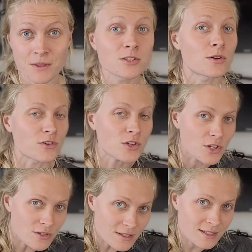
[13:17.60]
So if you're
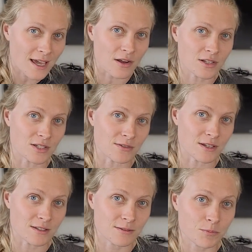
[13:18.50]
curious to see how to do
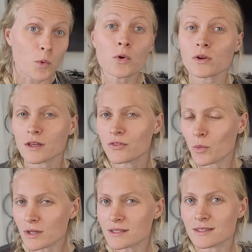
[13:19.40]
this, or if you
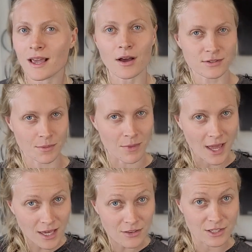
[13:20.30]
want to see how some
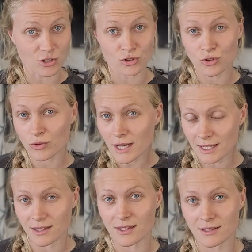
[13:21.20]
athletes are
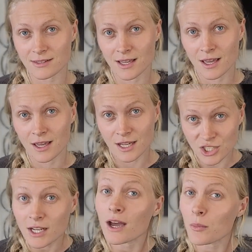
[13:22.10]
training this,
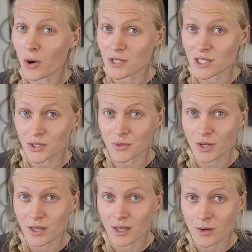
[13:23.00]
check out part two,
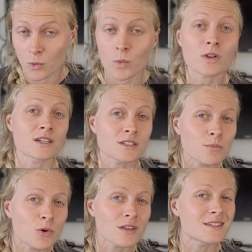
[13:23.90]
where we'll
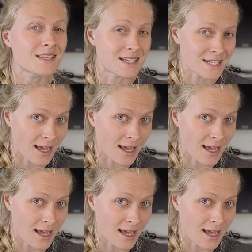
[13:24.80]
explore this in